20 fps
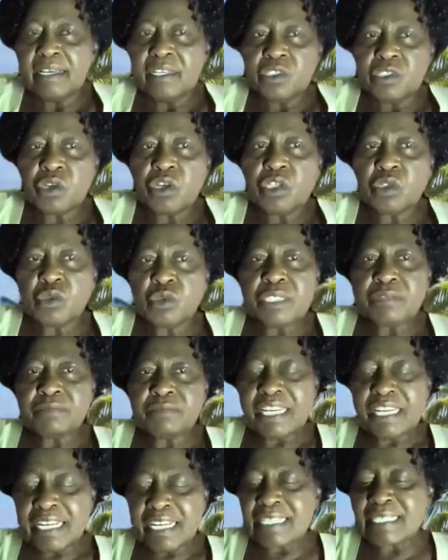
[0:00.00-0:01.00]
So it was
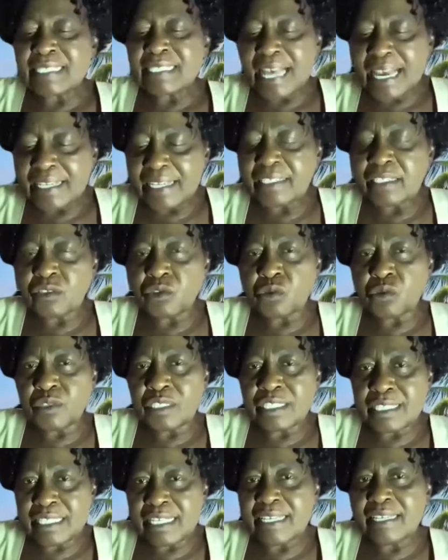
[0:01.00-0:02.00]
very exciting to
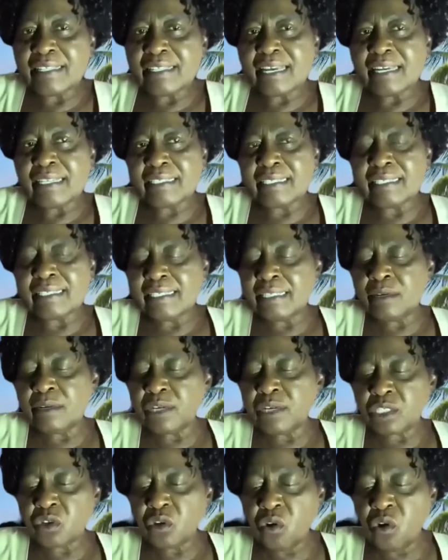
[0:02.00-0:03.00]
see that there
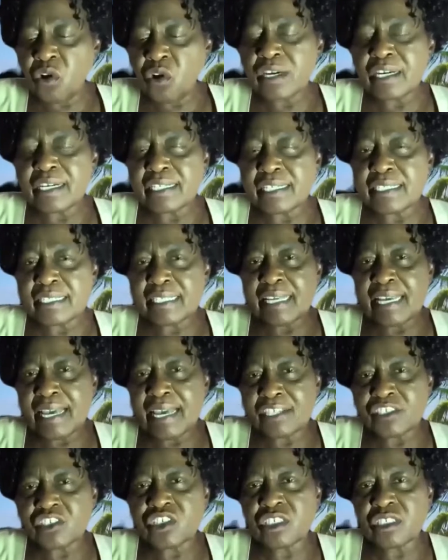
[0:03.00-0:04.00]
was concrete
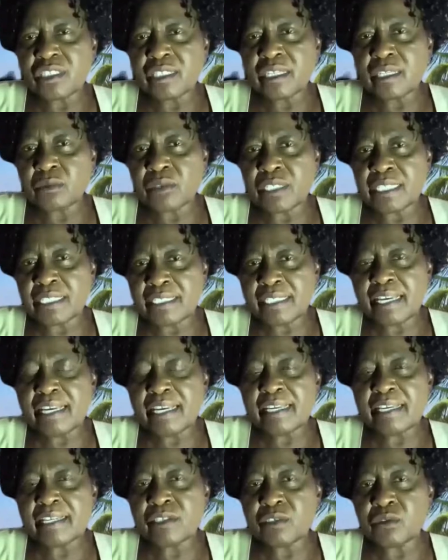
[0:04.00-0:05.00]
action that was
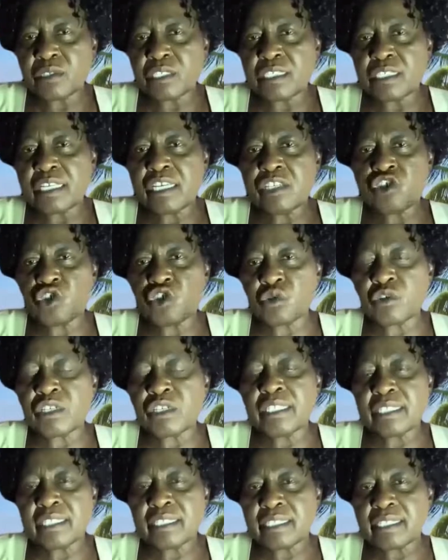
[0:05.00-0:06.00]
taken to say
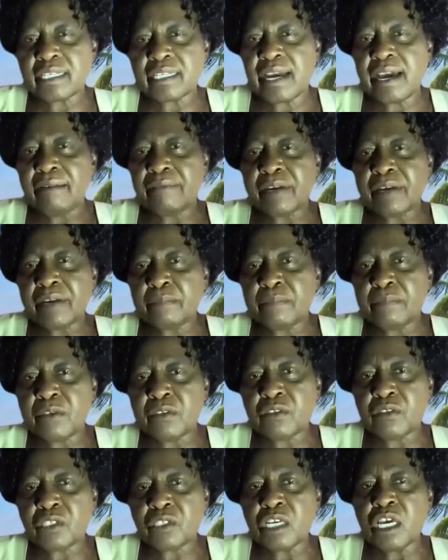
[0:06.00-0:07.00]
during this recovery
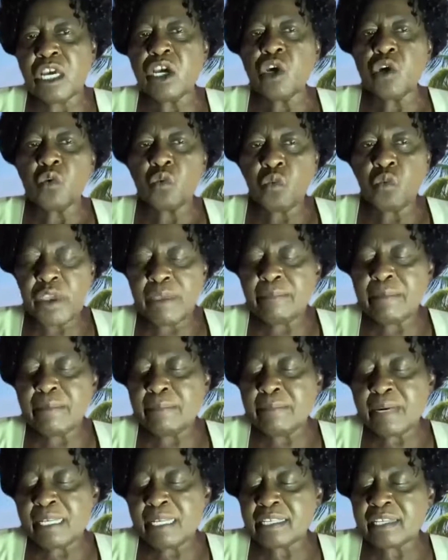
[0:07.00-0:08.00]
period,
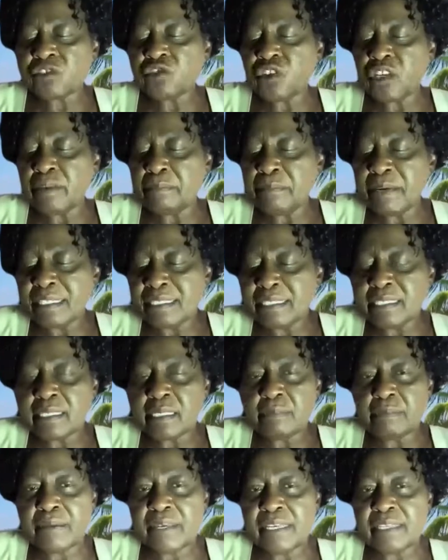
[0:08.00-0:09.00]
women must actually
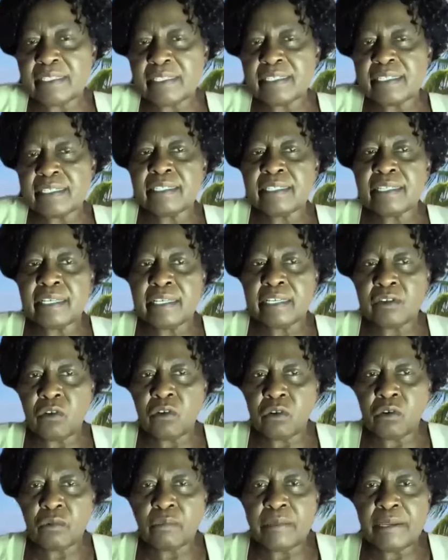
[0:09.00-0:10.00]
participate in the
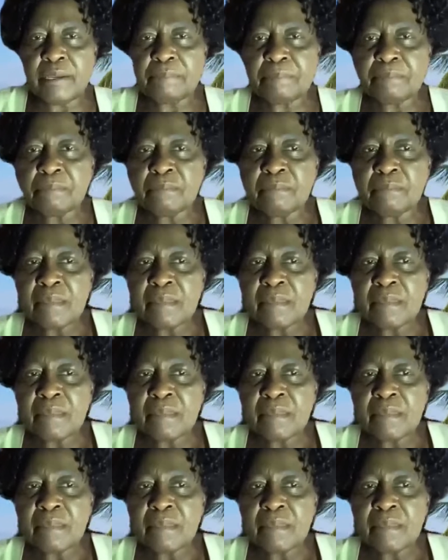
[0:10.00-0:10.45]
economy.